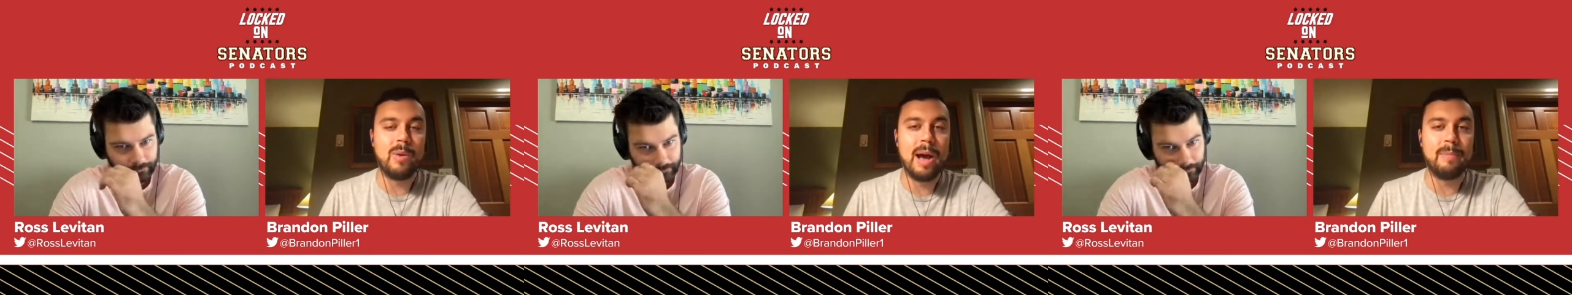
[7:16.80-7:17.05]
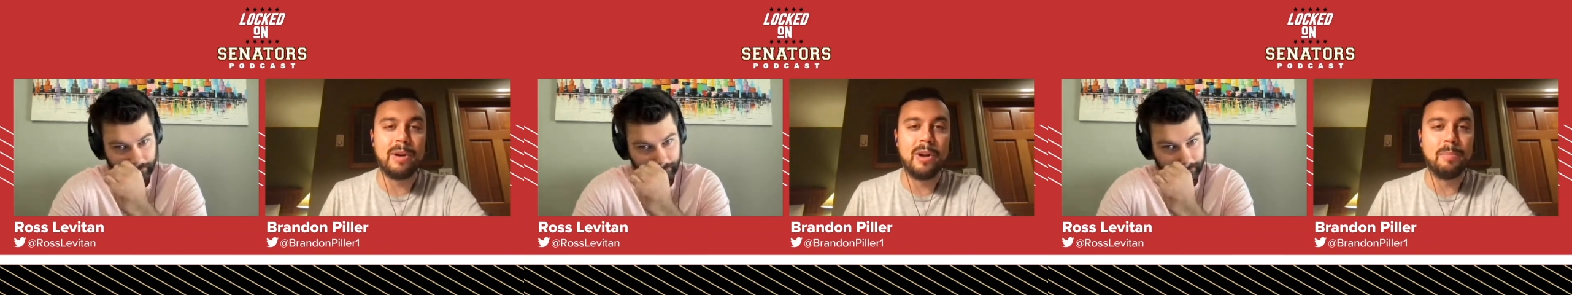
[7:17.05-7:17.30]

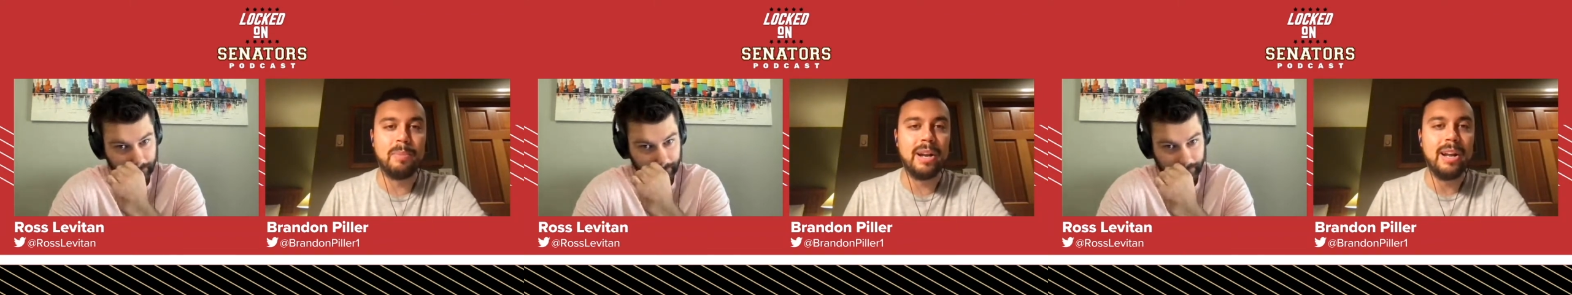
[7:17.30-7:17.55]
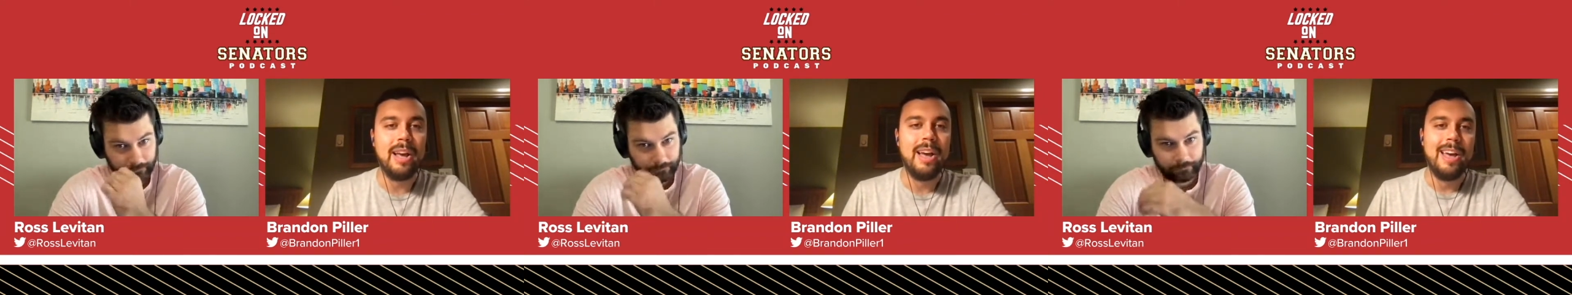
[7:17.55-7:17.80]
Speaker 1: wraparound, but
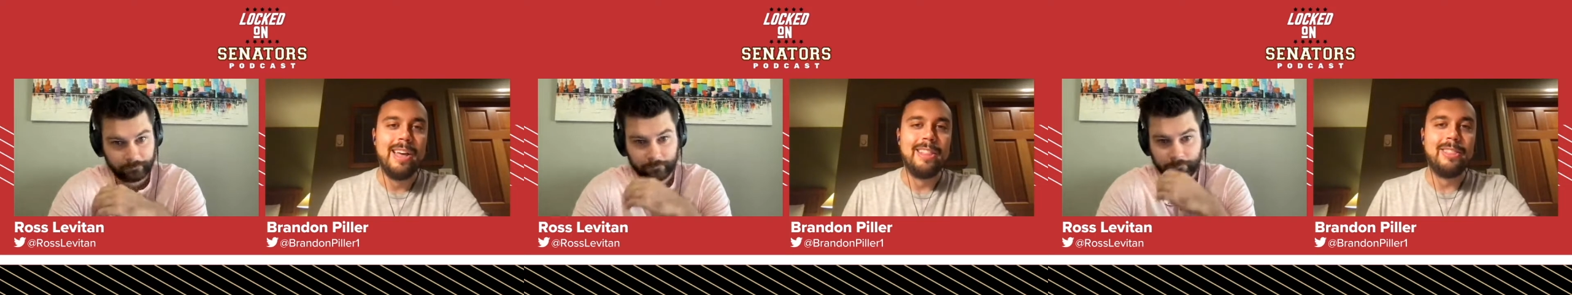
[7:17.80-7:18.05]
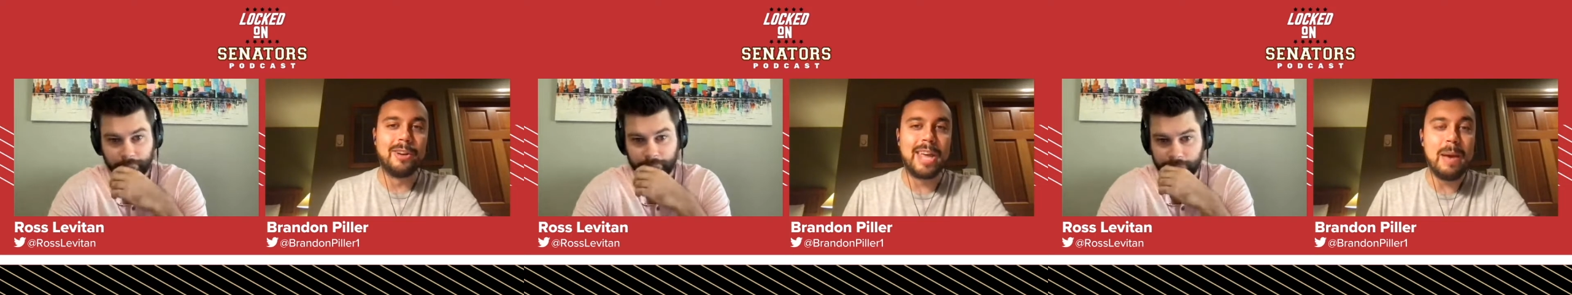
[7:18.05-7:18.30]

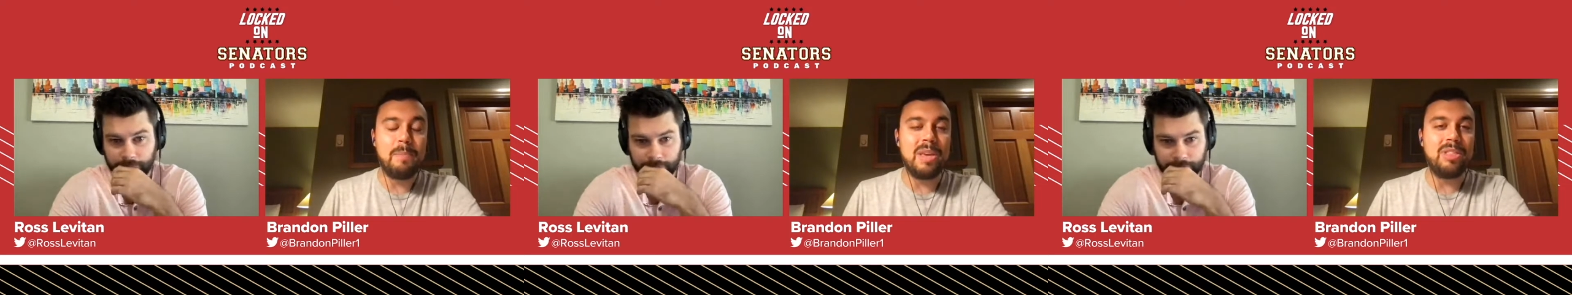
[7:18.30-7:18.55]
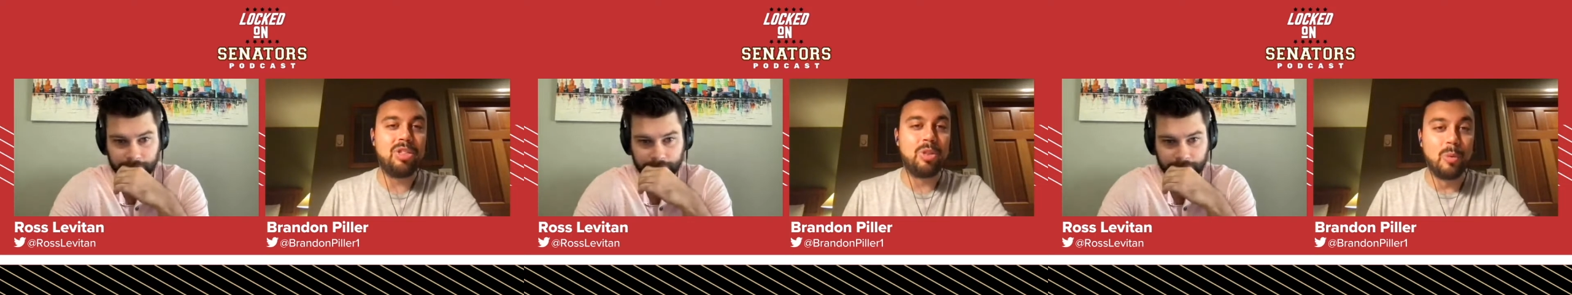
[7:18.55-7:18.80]
there can't be
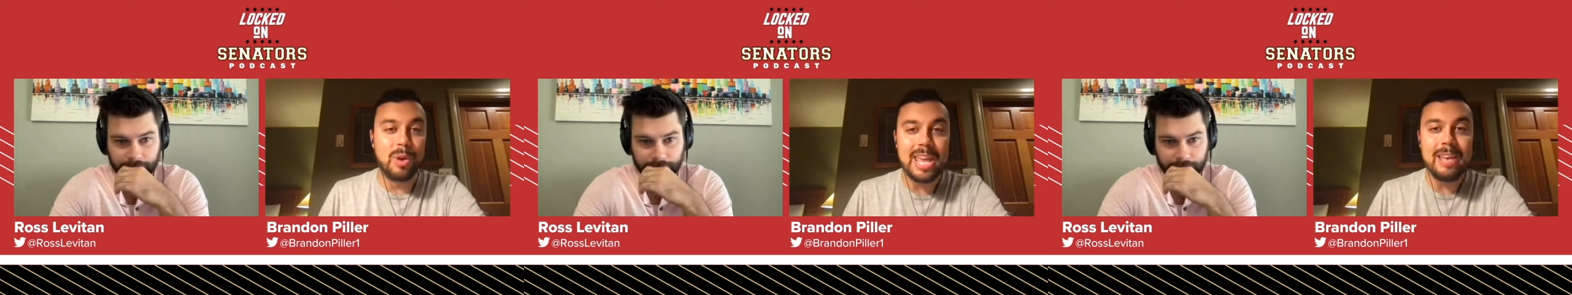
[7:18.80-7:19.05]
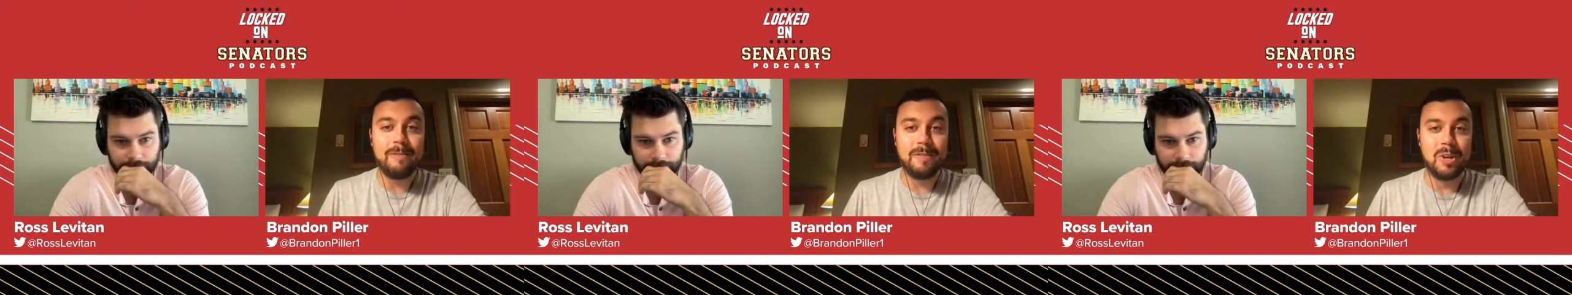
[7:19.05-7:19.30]
3
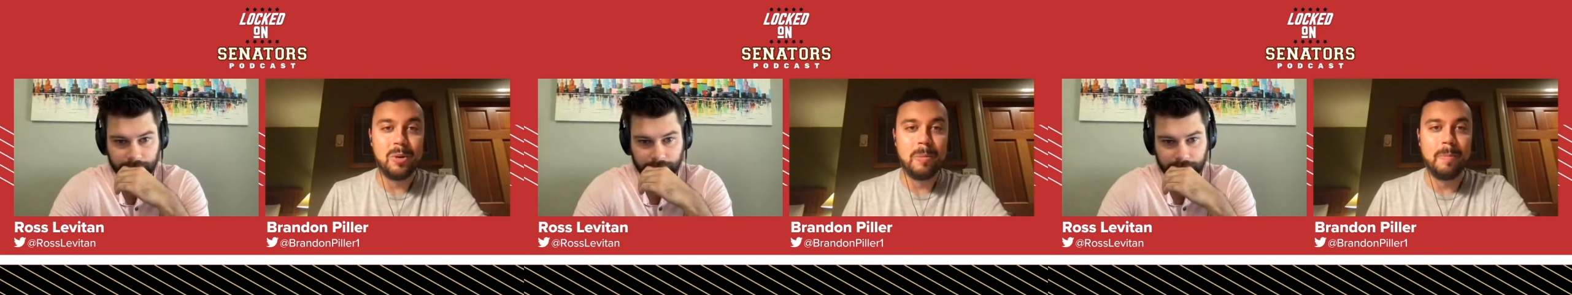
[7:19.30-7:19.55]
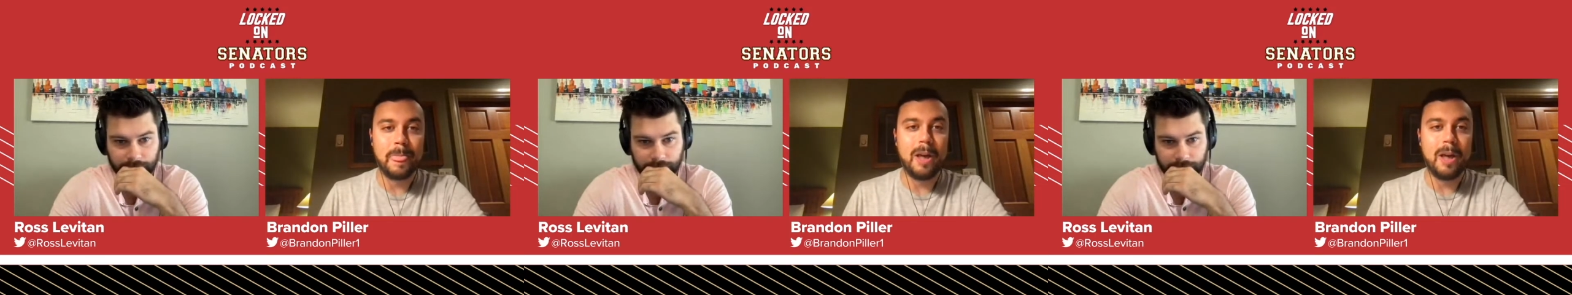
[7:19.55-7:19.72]
of you